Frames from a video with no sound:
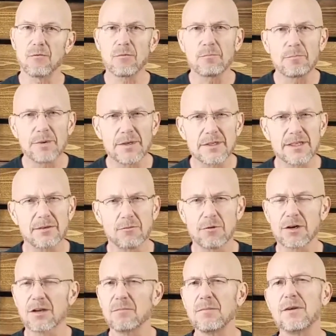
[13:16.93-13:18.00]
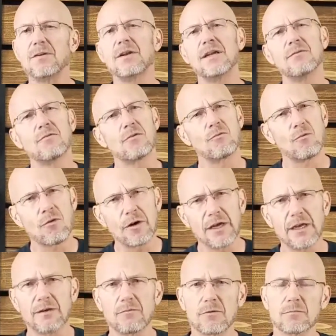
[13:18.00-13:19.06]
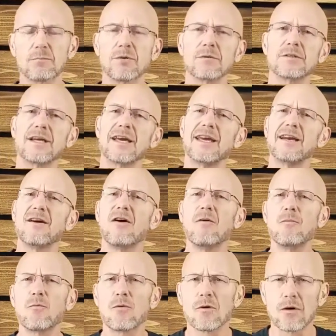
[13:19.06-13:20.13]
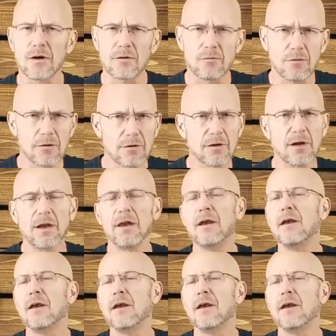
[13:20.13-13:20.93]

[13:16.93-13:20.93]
We're busy, we're commuting, we're working, we're taking homework, we're